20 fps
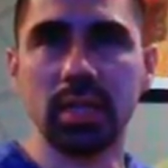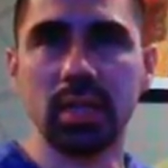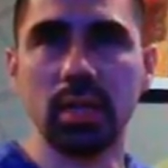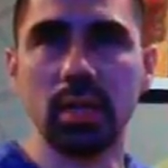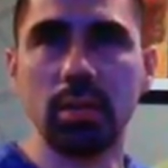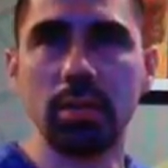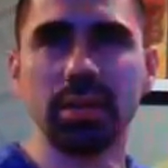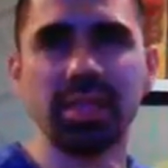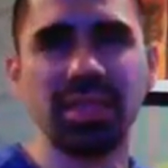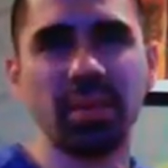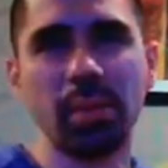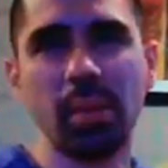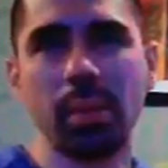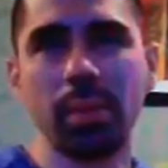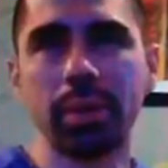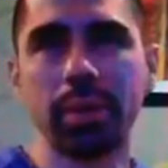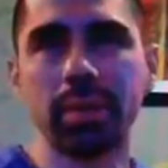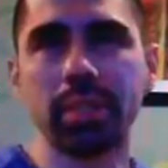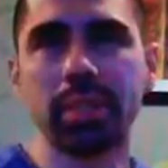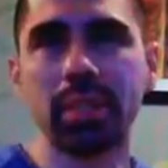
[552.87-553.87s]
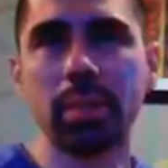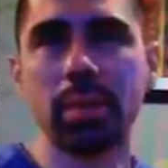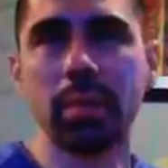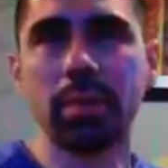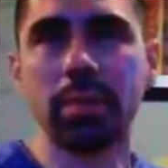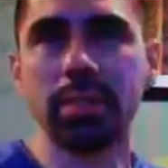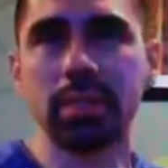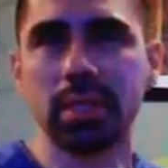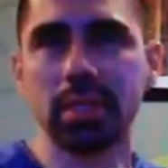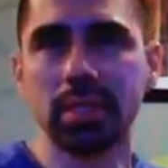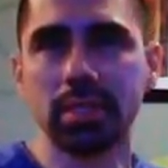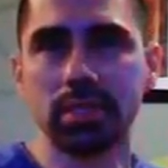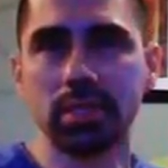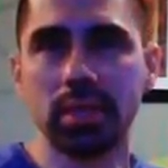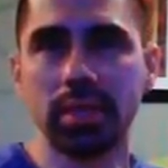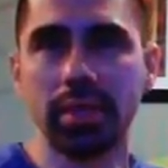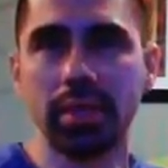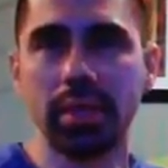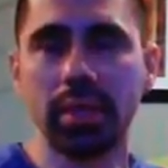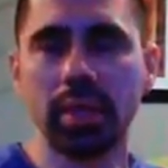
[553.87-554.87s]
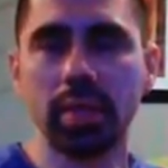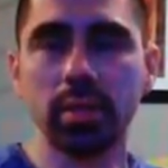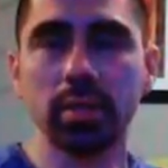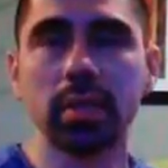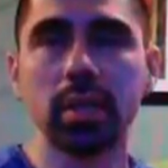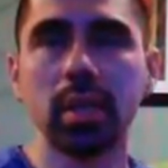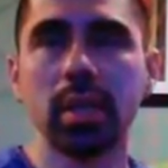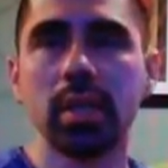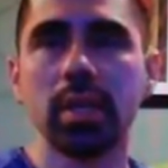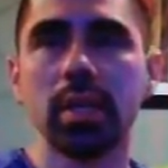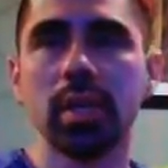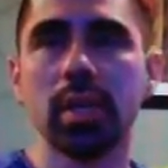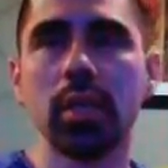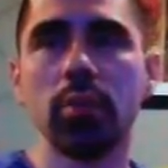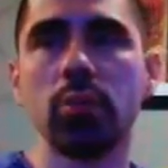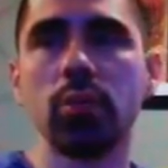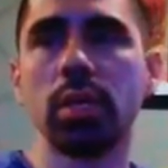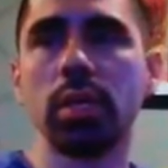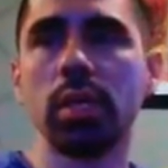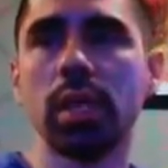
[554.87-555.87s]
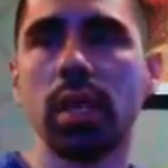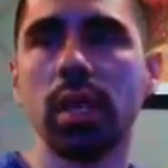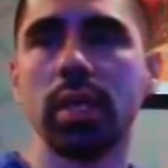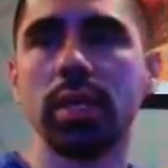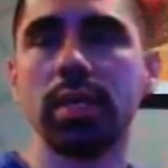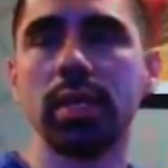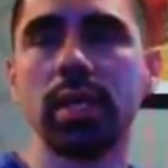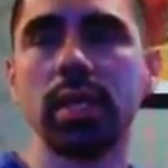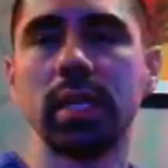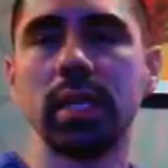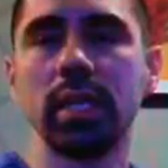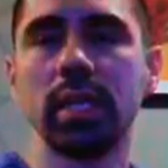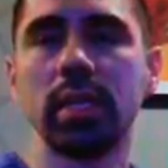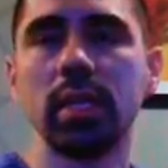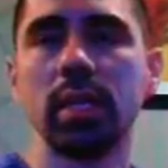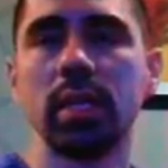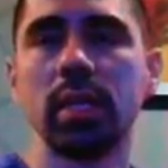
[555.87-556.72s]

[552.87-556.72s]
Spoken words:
I want to say maybe $60 or $70 that we got in